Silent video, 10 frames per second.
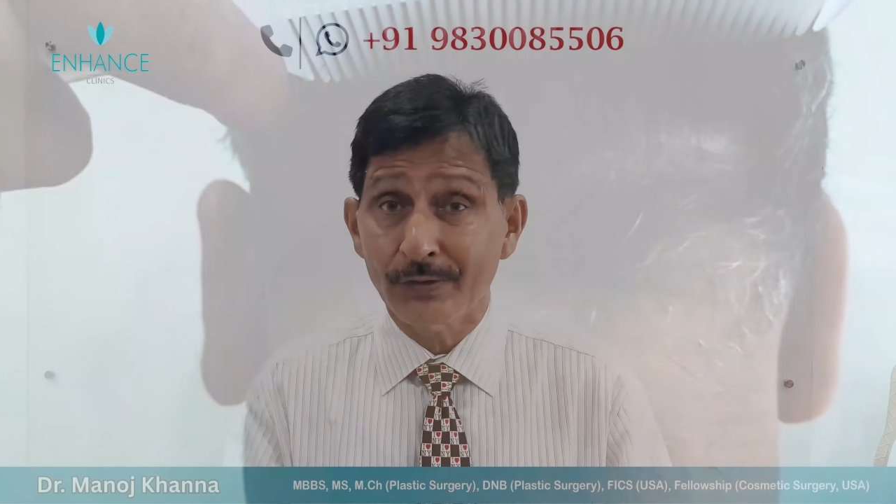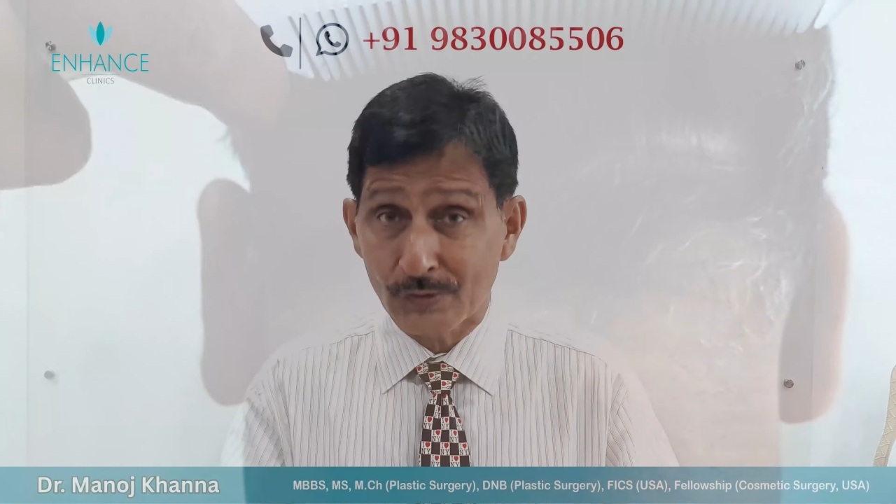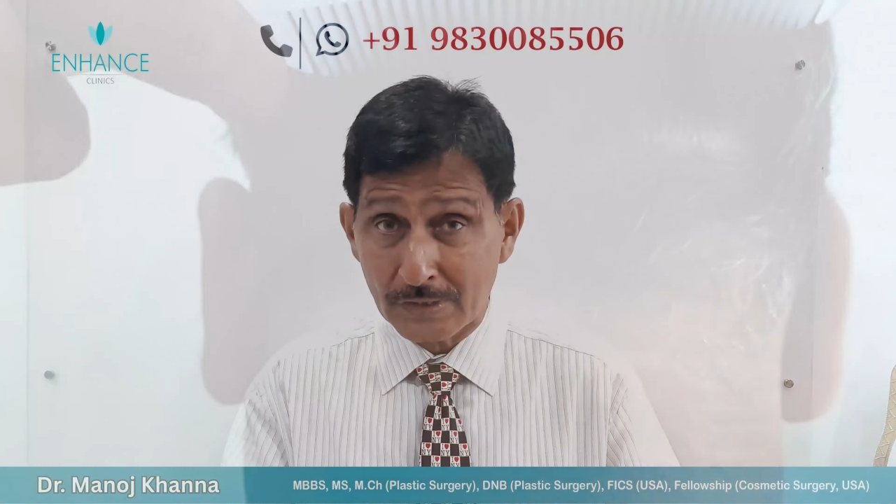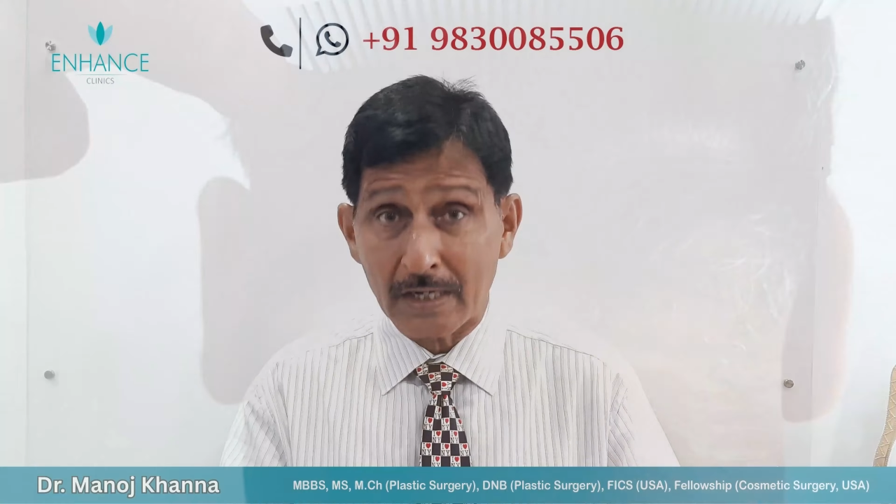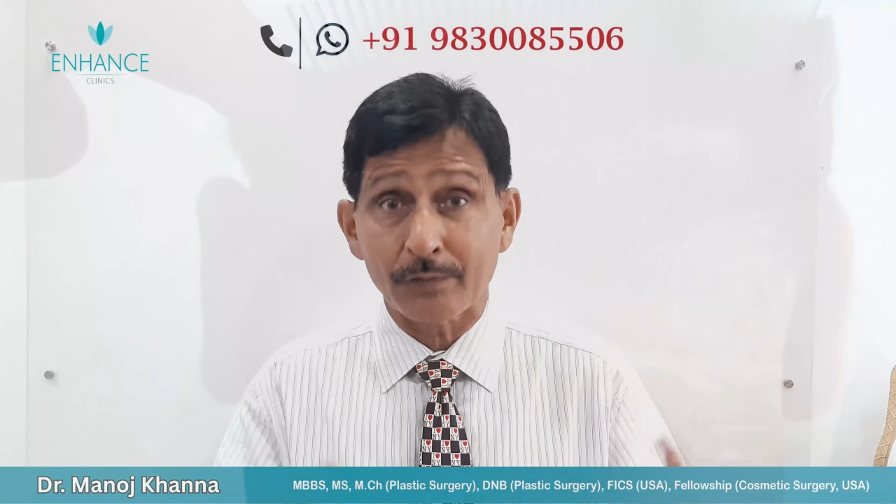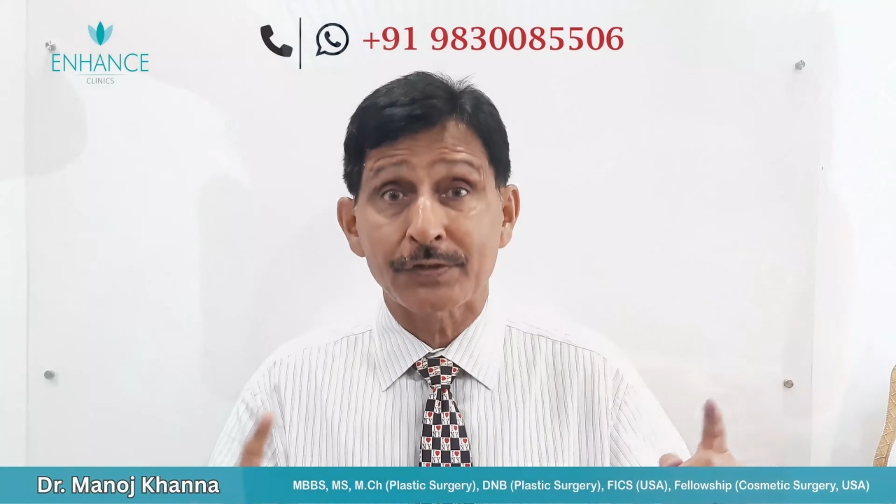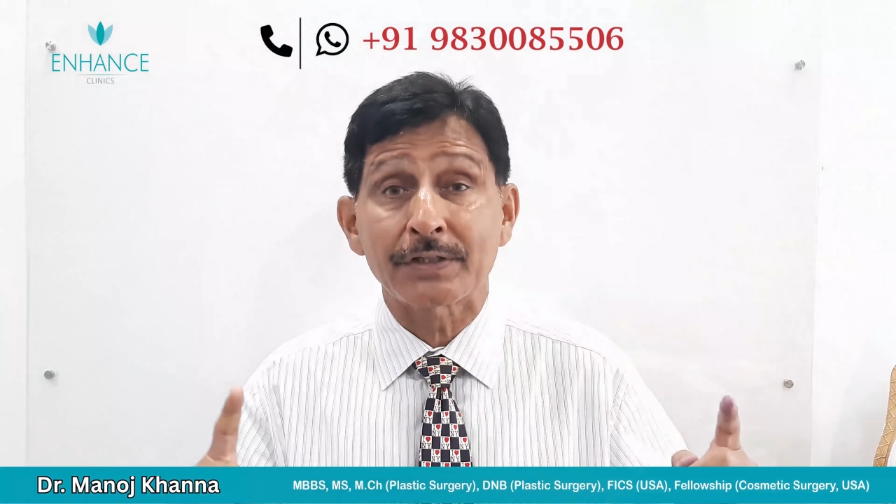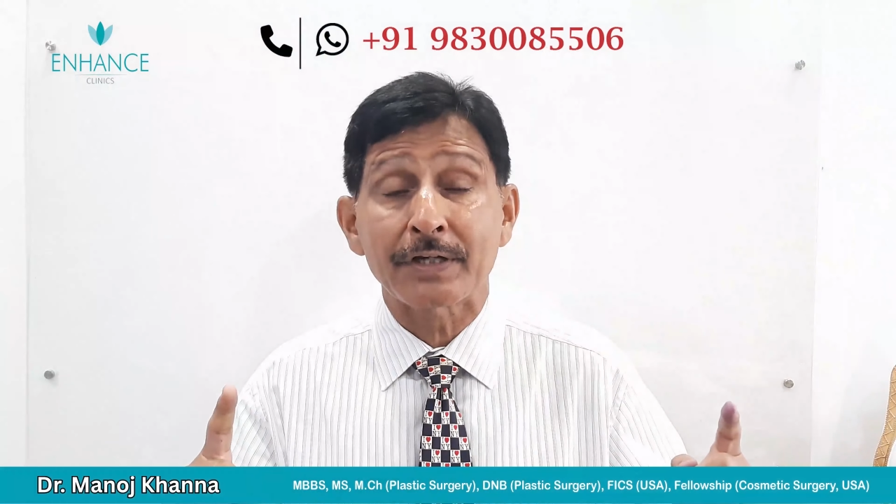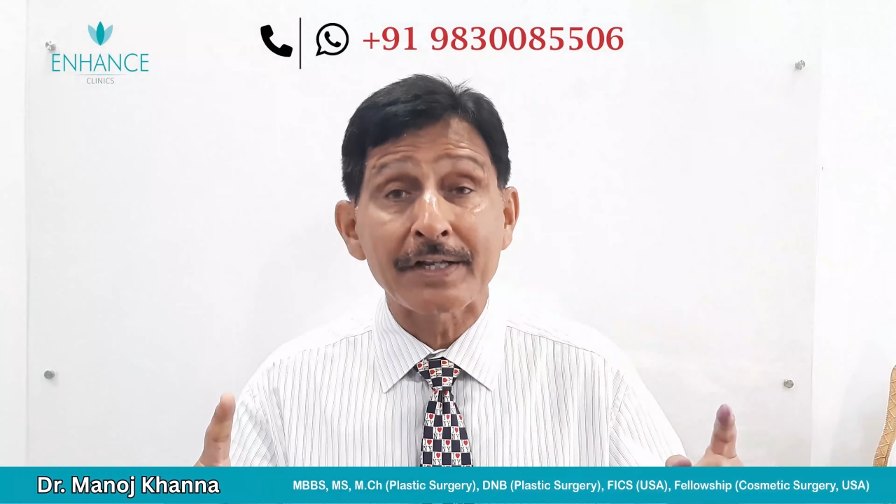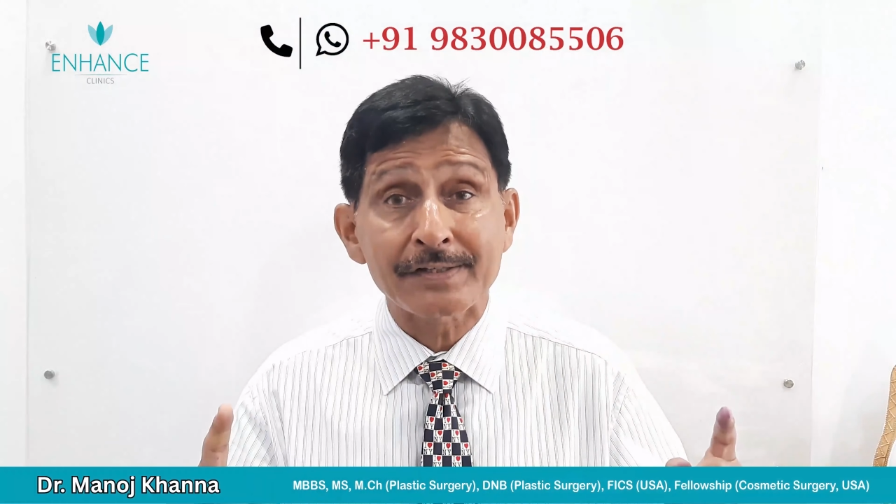Scar of say
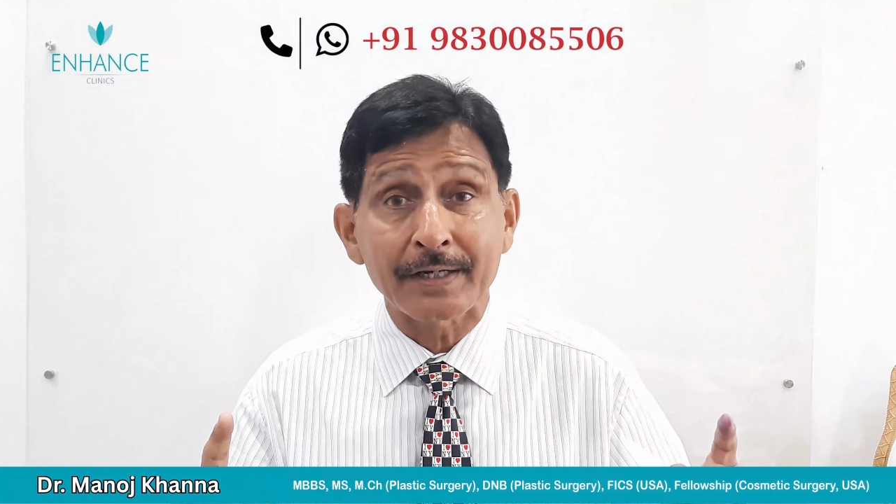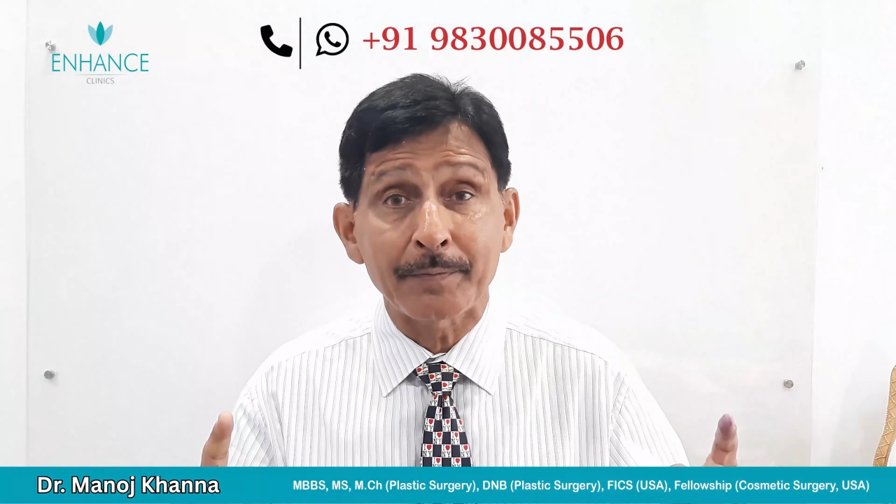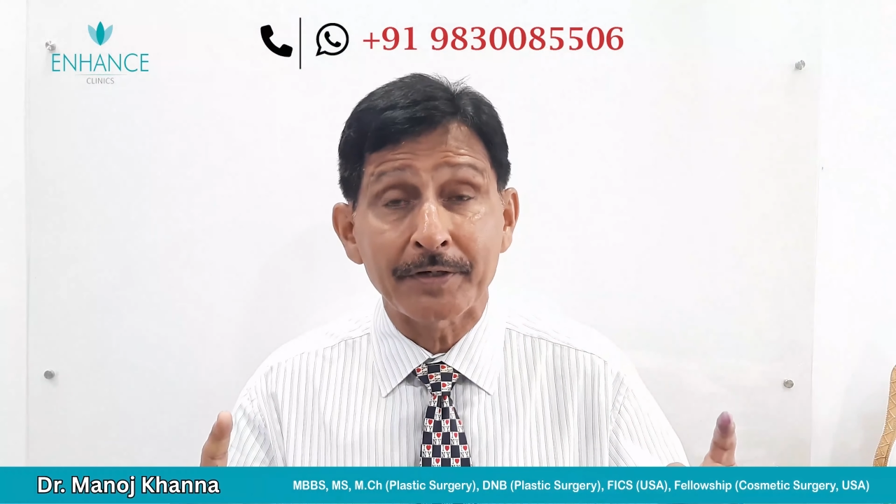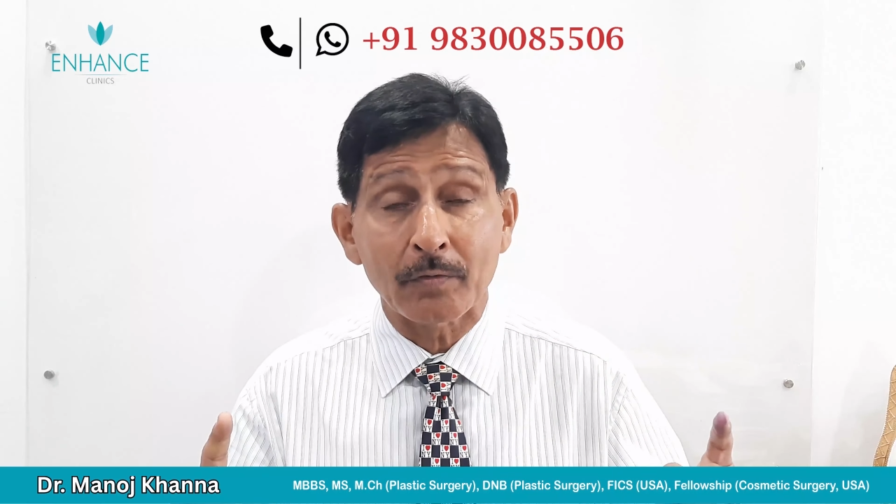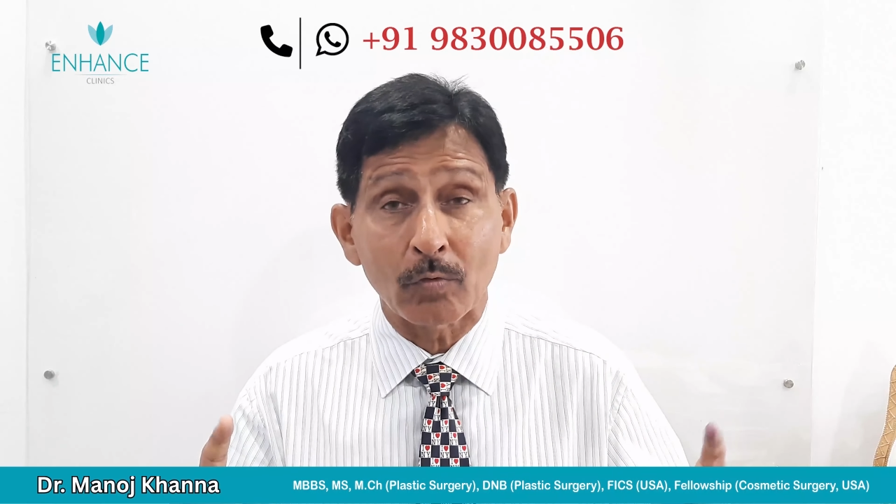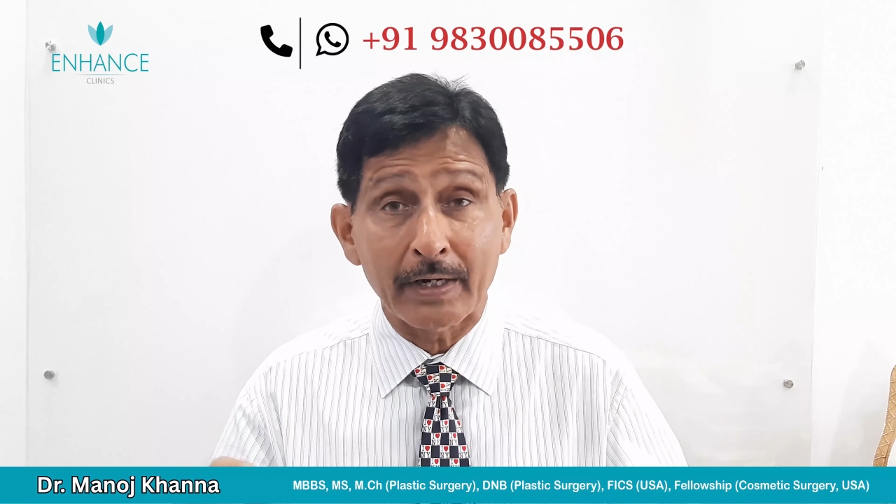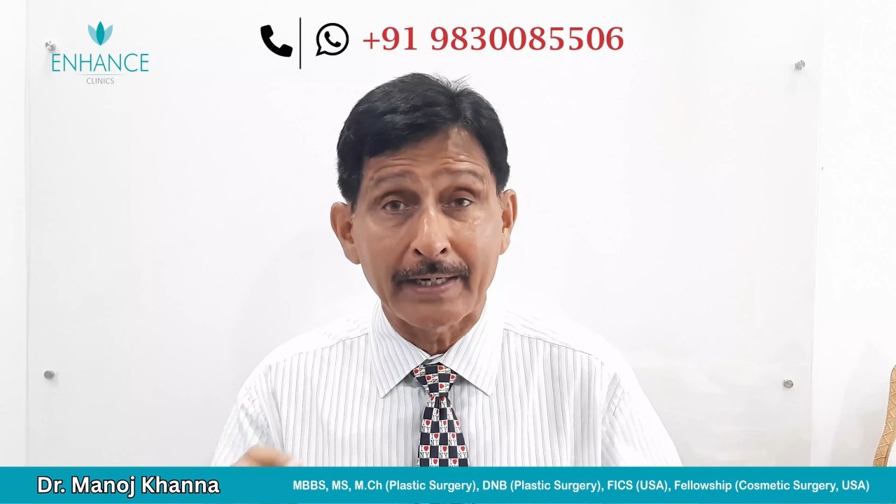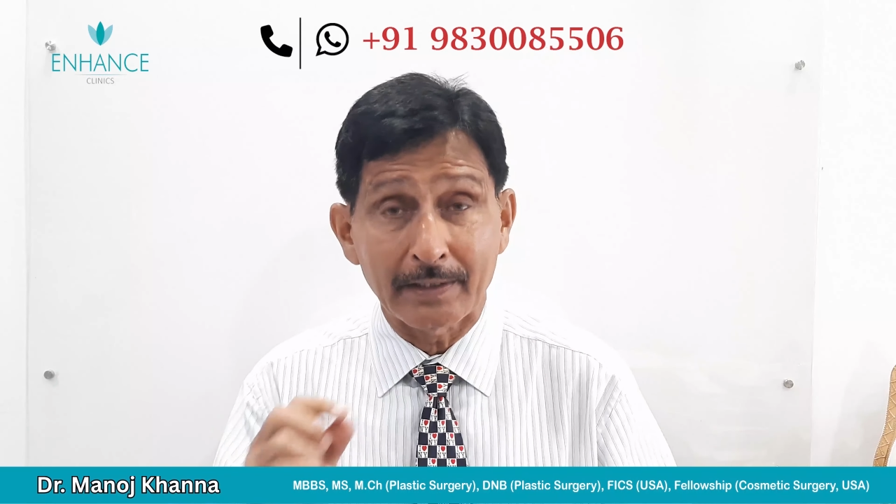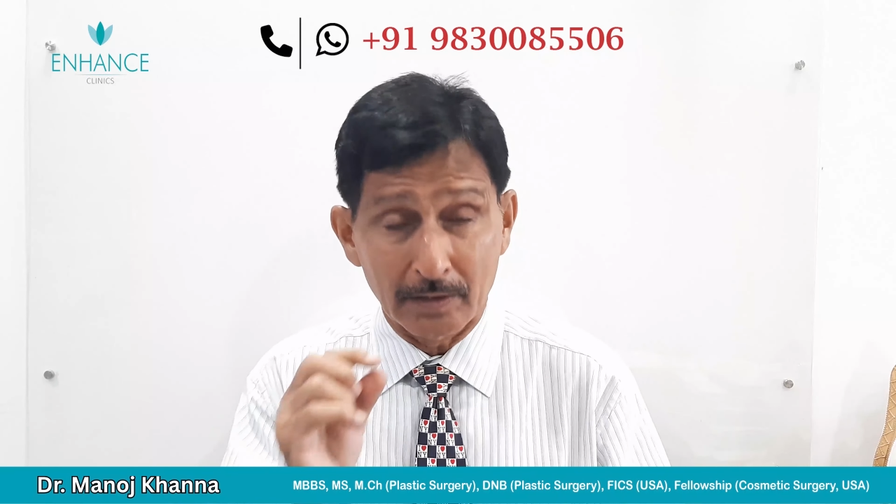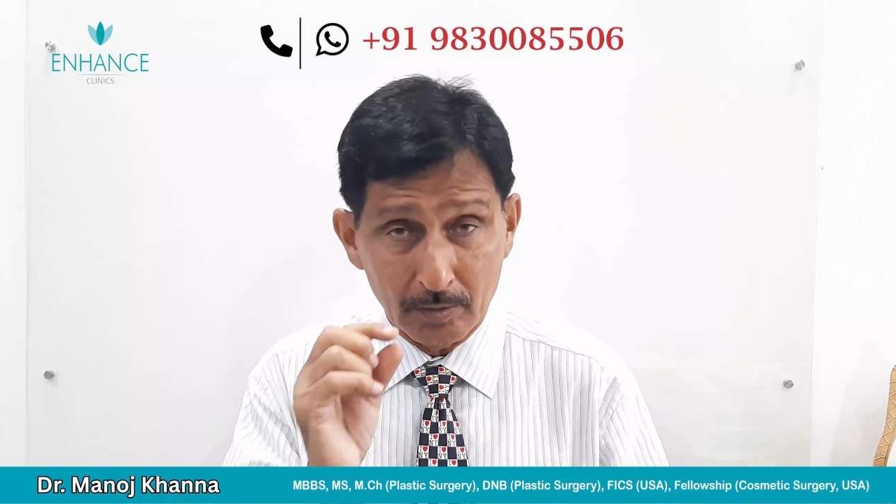30 centimeter
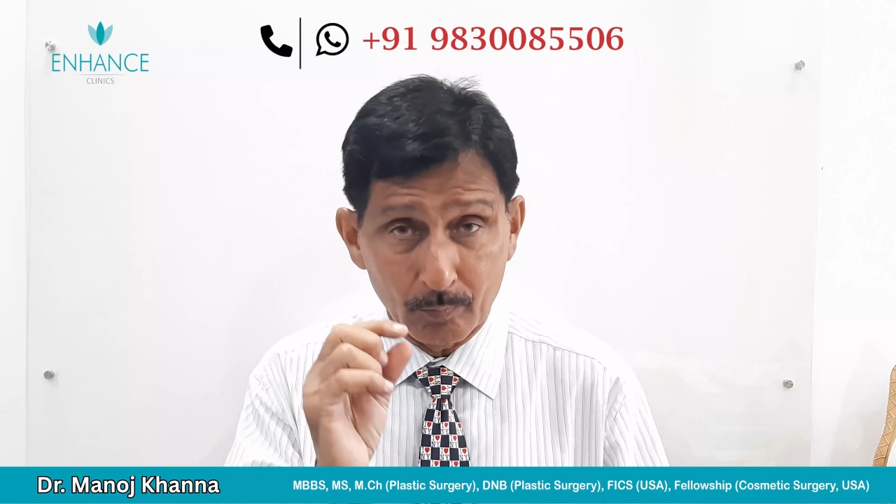wide,